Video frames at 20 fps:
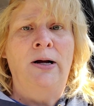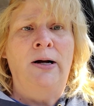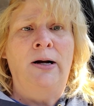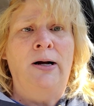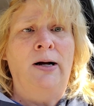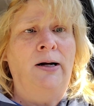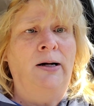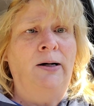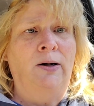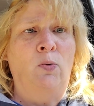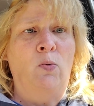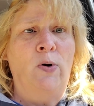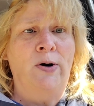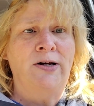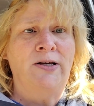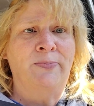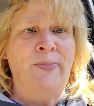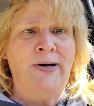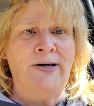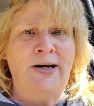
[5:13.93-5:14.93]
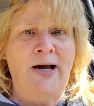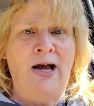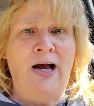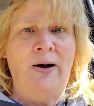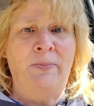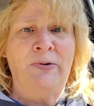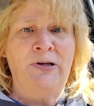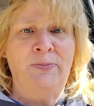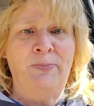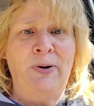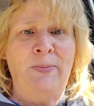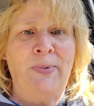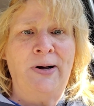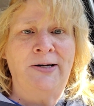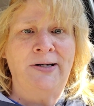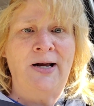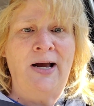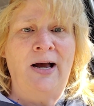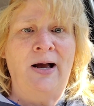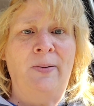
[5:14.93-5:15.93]
to waste my time and spend my
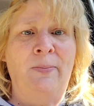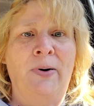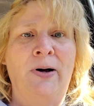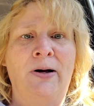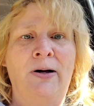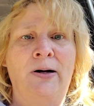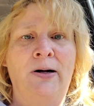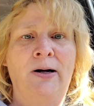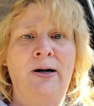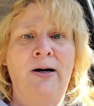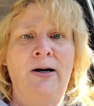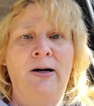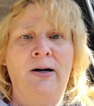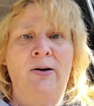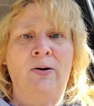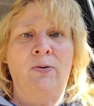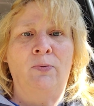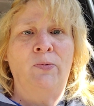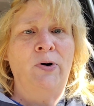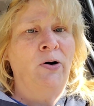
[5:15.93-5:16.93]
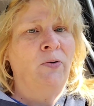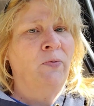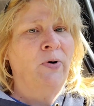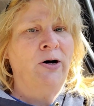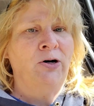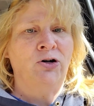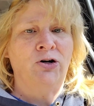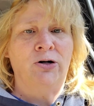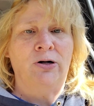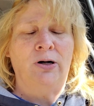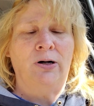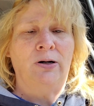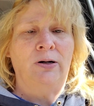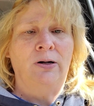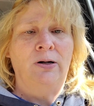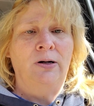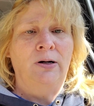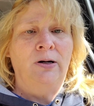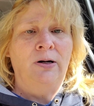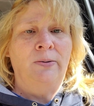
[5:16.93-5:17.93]
time rearranging
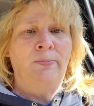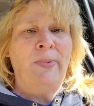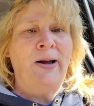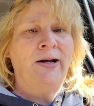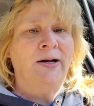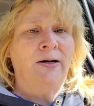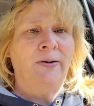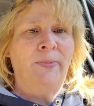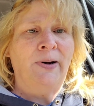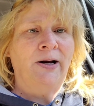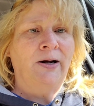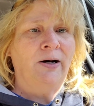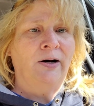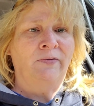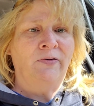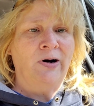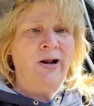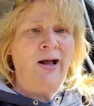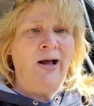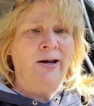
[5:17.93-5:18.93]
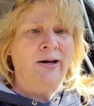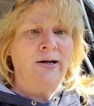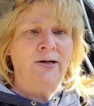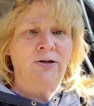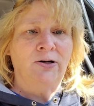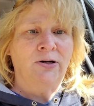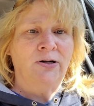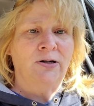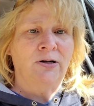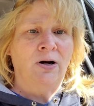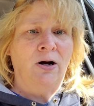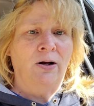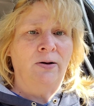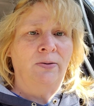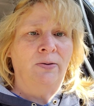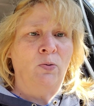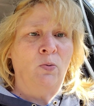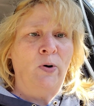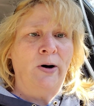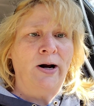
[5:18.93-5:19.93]
making a bed every night. That's just not
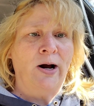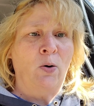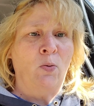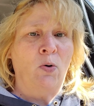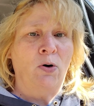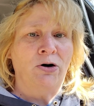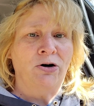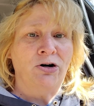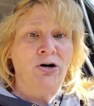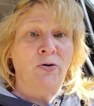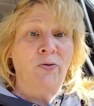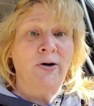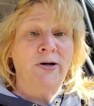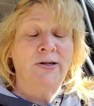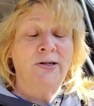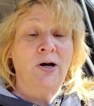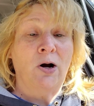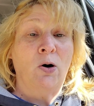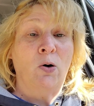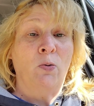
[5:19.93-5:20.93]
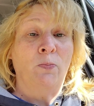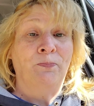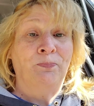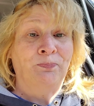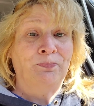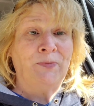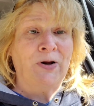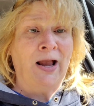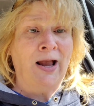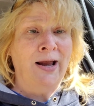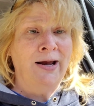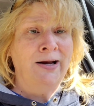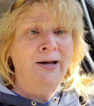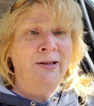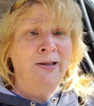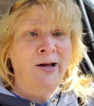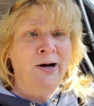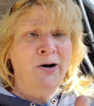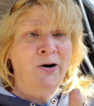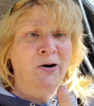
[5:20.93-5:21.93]
the way I want to do it. So hang in
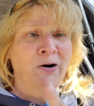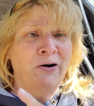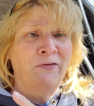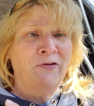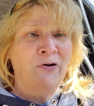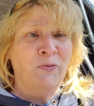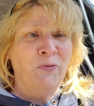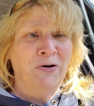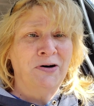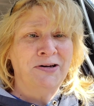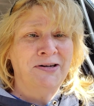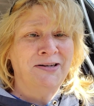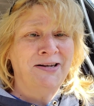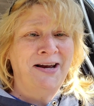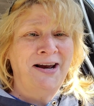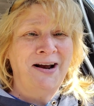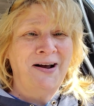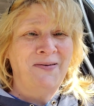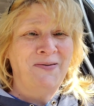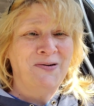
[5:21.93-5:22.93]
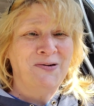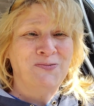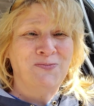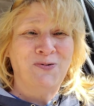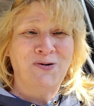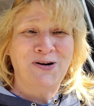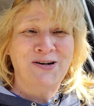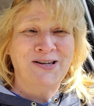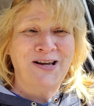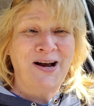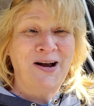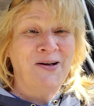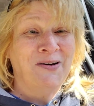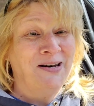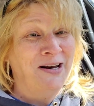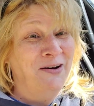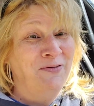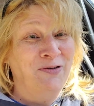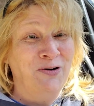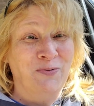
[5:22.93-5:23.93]
there if you want to see how this works out, and
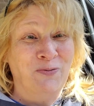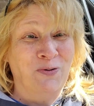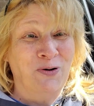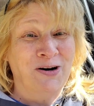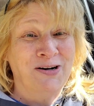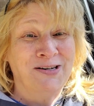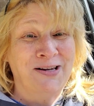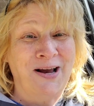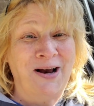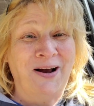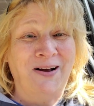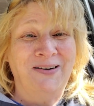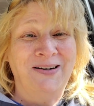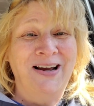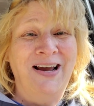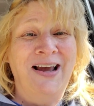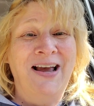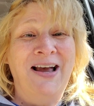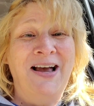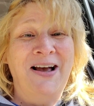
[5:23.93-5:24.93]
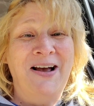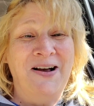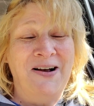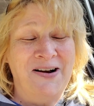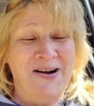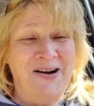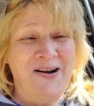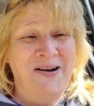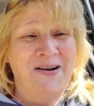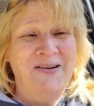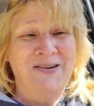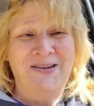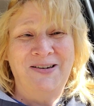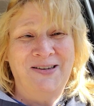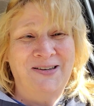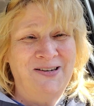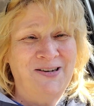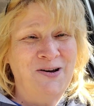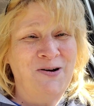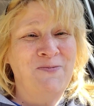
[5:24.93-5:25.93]
if it works out,
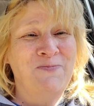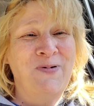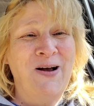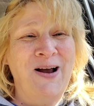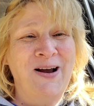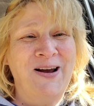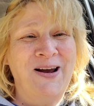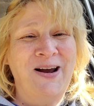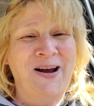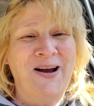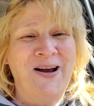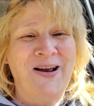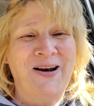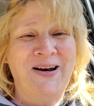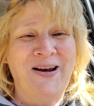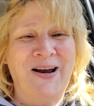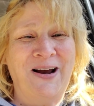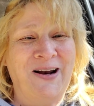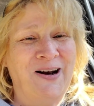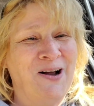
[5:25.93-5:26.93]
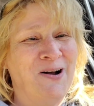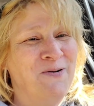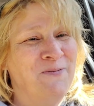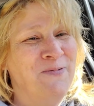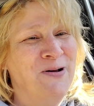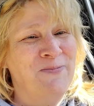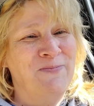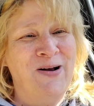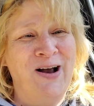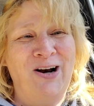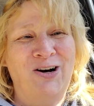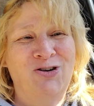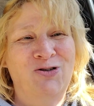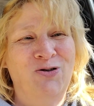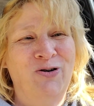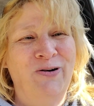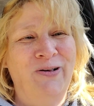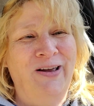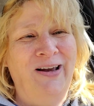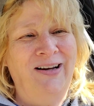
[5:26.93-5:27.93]
just tune back in and I'll be back
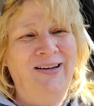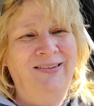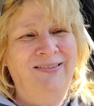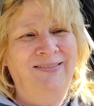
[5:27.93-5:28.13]
shortly.